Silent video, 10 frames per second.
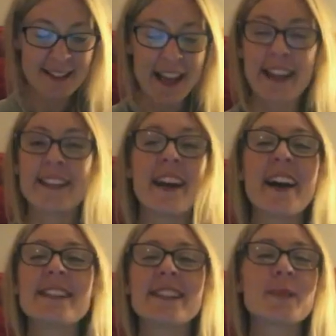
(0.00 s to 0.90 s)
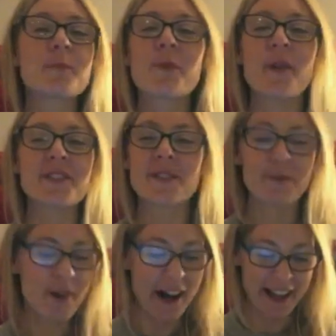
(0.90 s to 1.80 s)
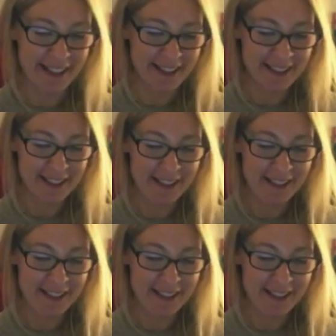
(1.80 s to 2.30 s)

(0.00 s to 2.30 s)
Dionysus brought the wine,